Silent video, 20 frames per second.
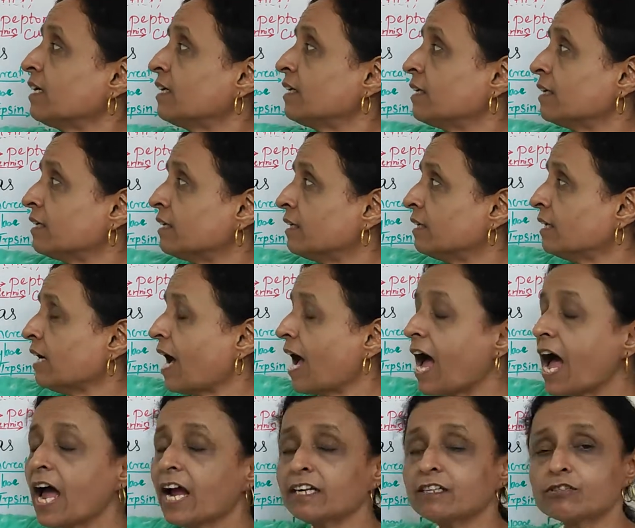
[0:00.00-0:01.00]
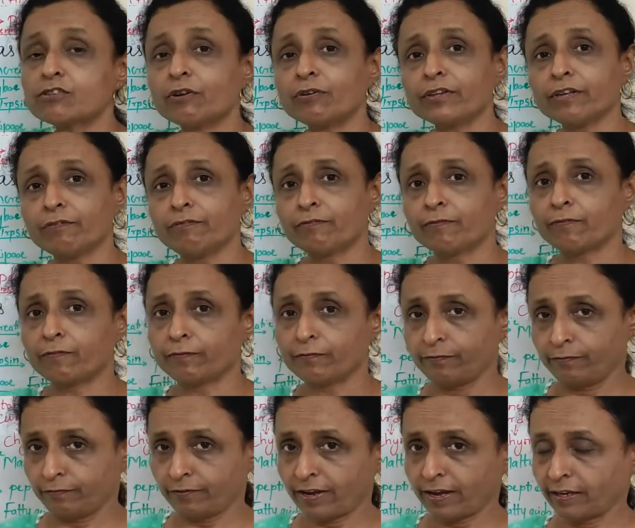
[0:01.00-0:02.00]
acts on the
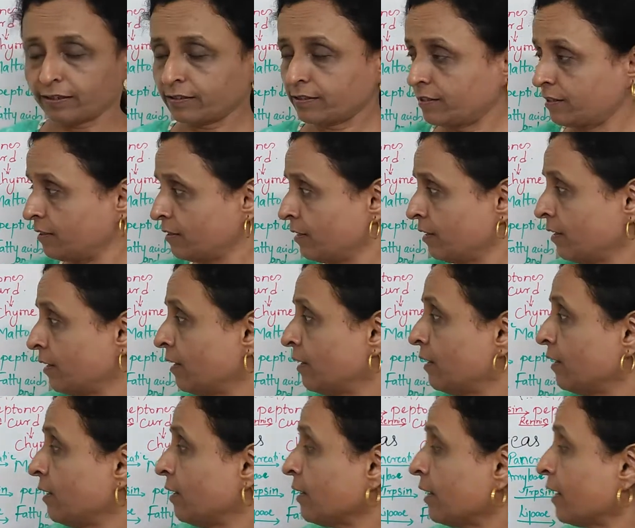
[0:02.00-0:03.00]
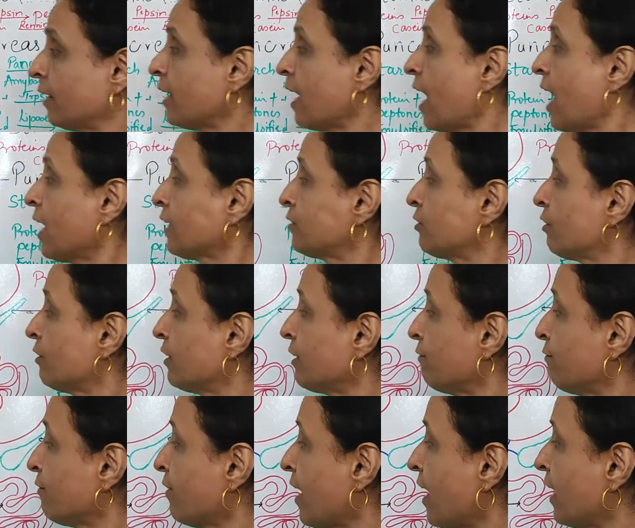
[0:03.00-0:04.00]
fats. It acts on
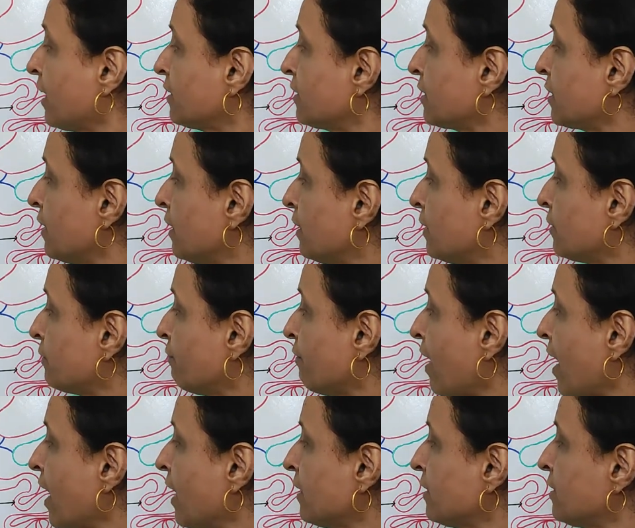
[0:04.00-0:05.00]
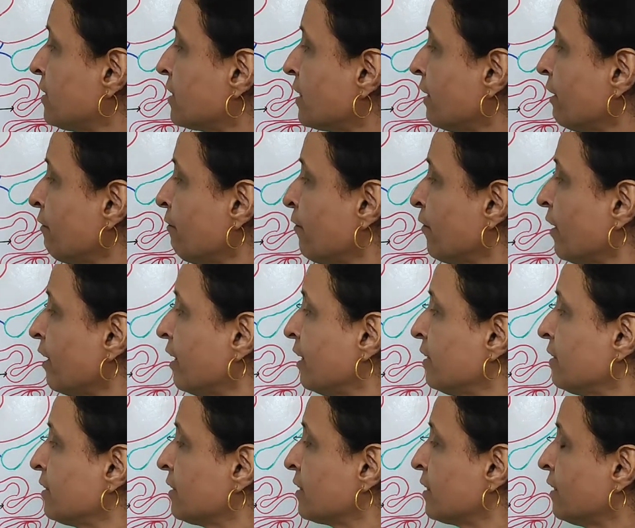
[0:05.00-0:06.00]
the fats. Fats, if it
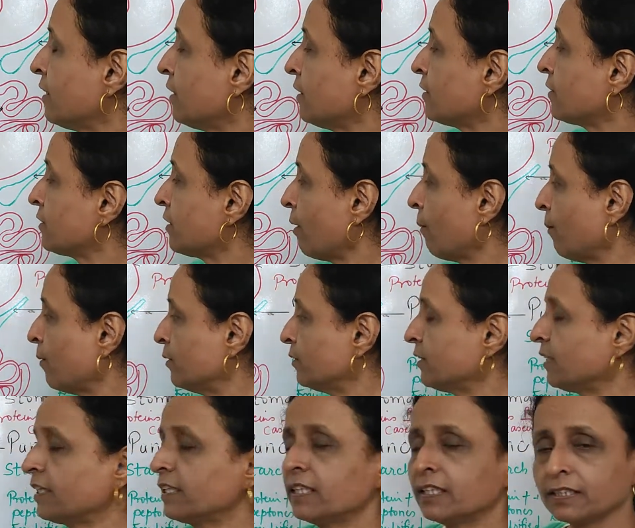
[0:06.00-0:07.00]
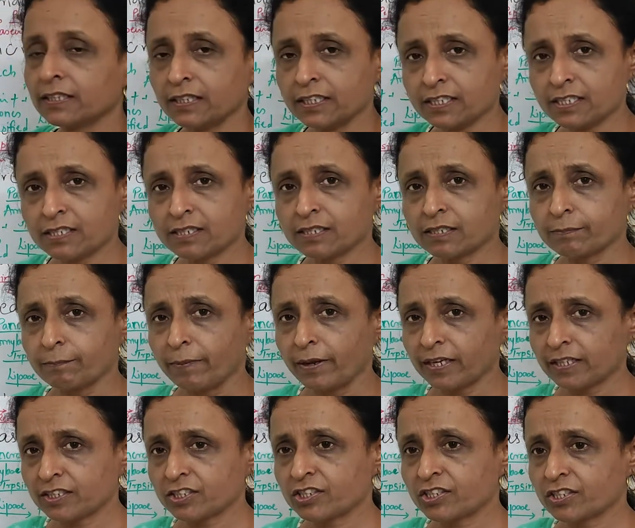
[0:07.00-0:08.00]
is supposing this
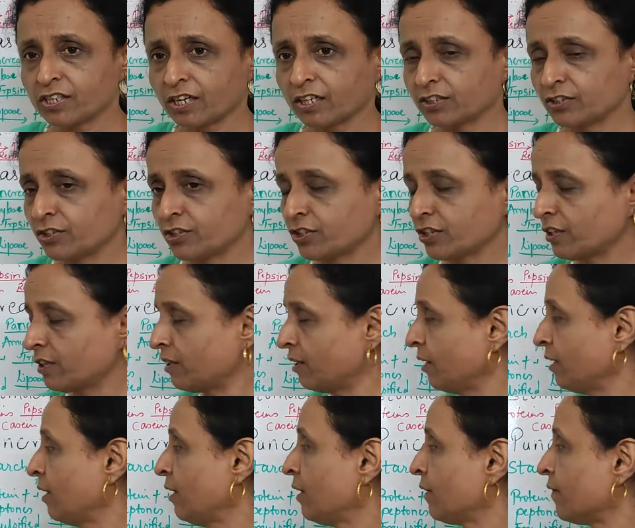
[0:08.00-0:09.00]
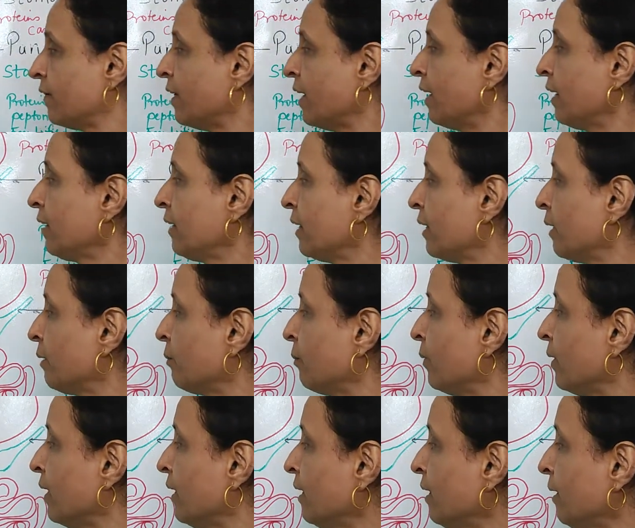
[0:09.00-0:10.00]
big structure, then it
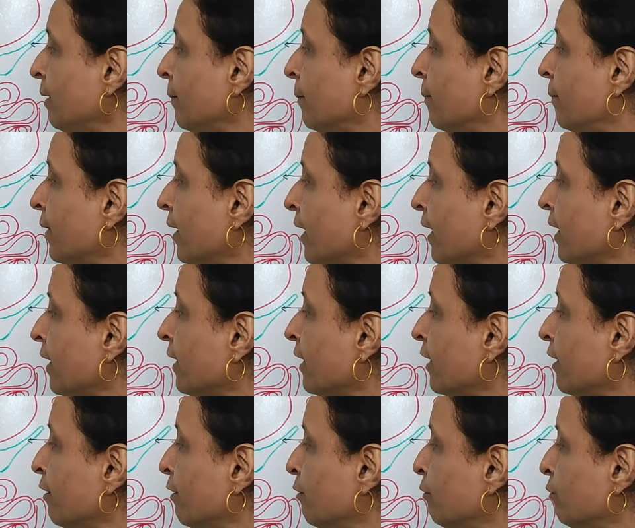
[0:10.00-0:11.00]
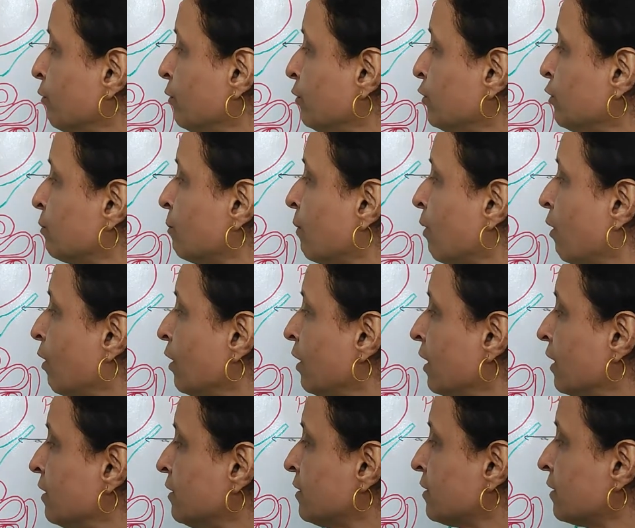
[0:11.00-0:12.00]
will break into
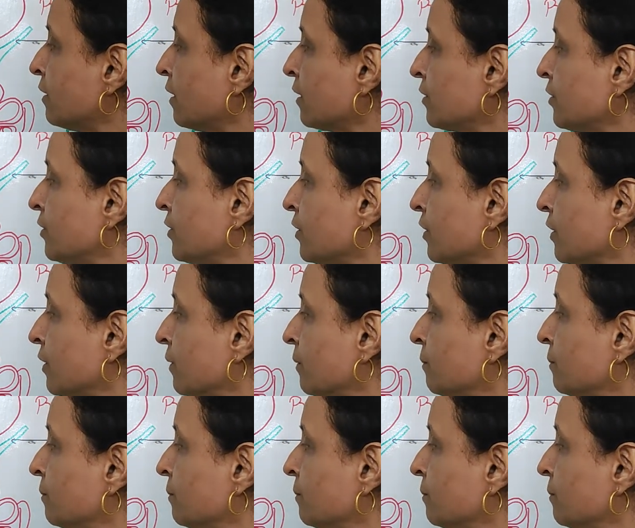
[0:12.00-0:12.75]
smaller structure,